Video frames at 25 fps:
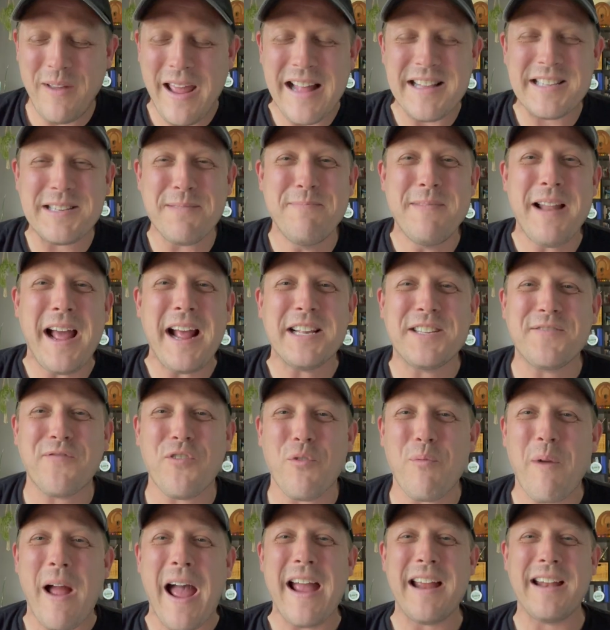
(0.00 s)
had some nice
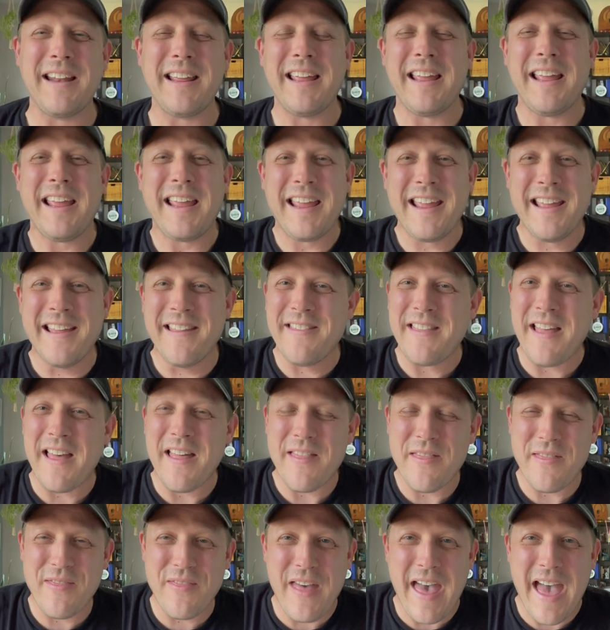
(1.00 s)
variety
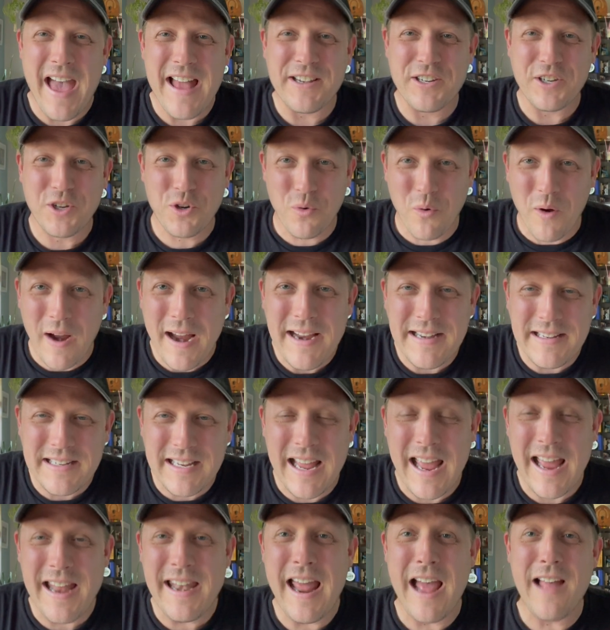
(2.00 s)
in that
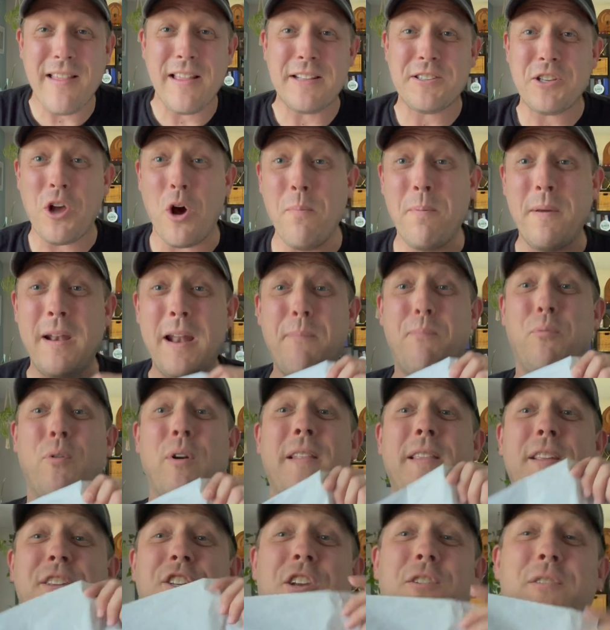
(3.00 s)
crate. And now let's open up one
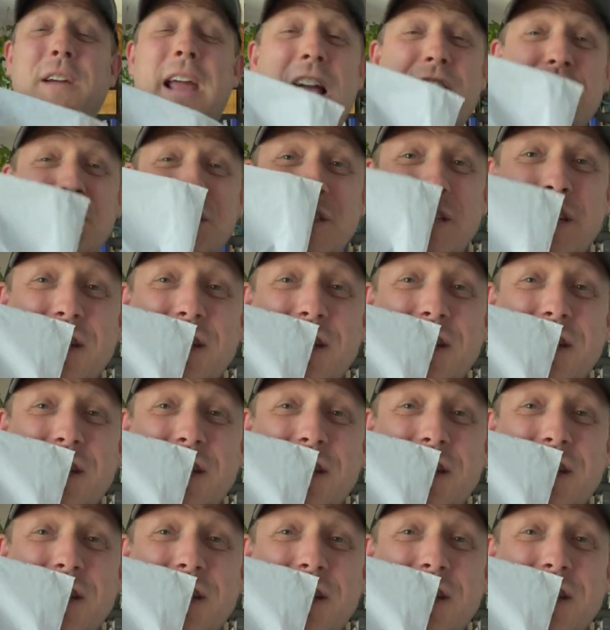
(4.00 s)
of the geocaching